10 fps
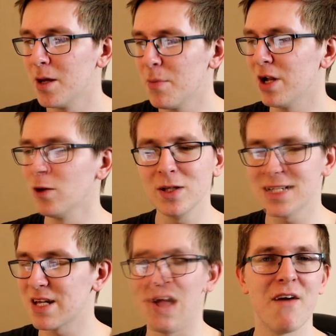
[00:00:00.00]
But it looked
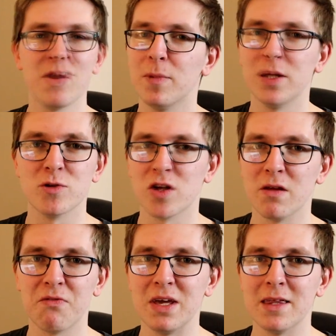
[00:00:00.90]
as if everybody was on
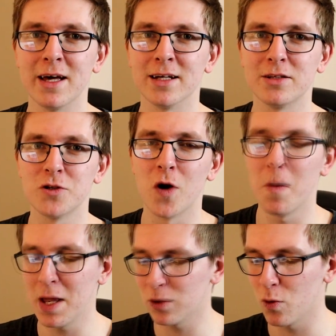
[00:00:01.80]
their feet there. Do you know
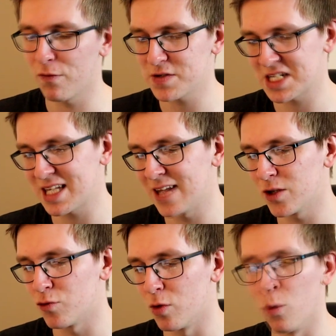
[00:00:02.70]
what I mean? I don't know if it's a
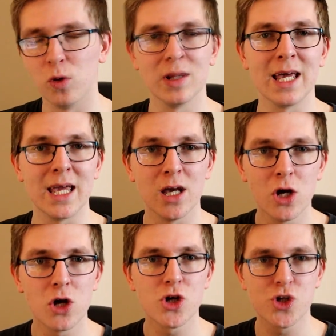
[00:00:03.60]
standing room only
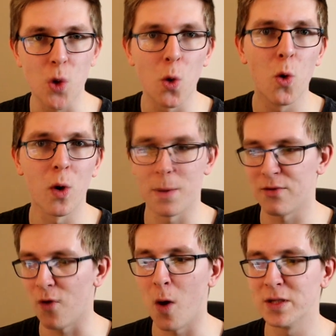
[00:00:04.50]
show or
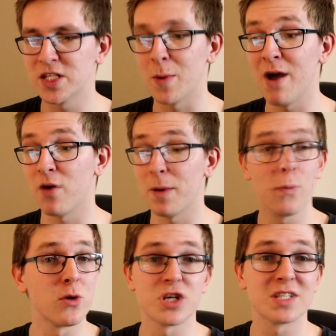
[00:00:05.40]
performance or whatever, or
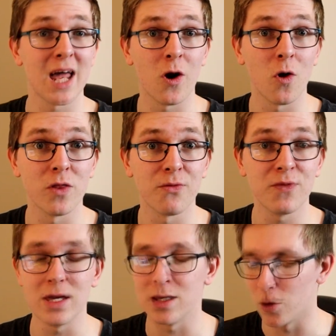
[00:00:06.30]
people were just standing on their
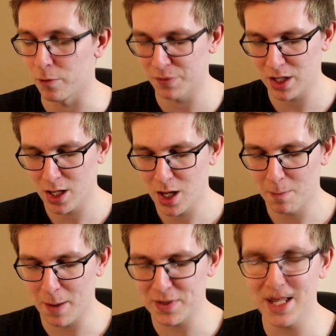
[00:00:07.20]
feet, you know.
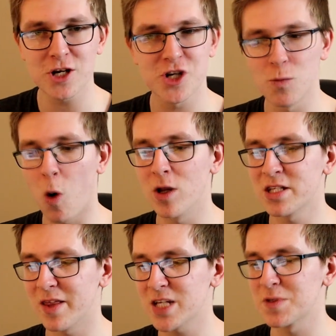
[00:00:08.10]
My prediction
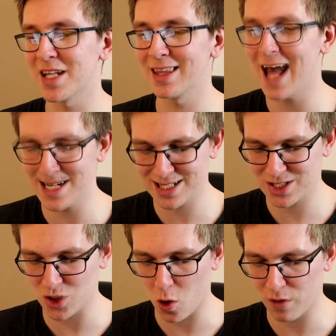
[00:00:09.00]
was that this was the
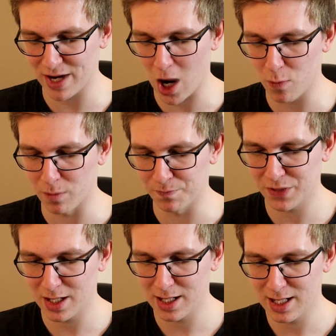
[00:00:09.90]
last song of an album.
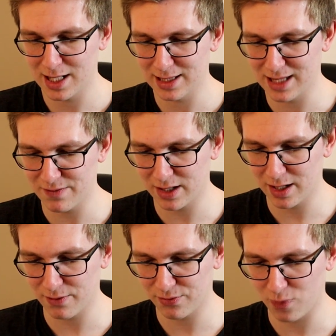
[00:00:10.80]

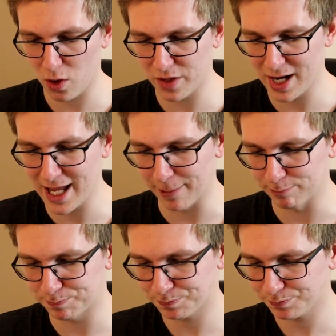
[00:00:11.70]
Living for the Night.